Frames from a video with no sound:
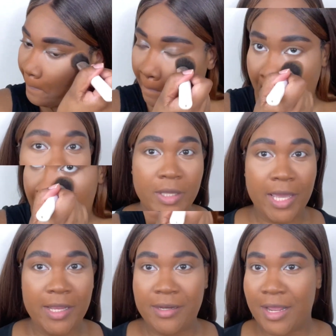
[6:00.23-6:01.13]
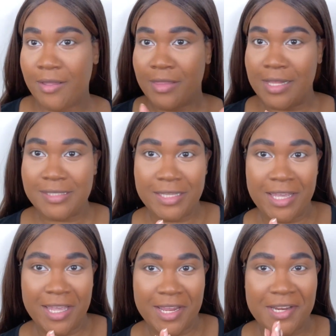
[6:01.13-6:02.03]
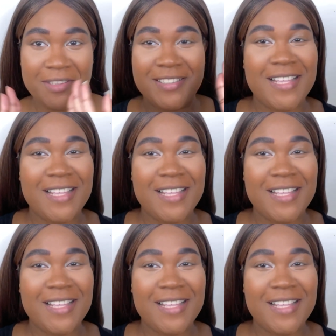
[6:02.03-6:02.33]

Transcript: Okay, now that's in, it looks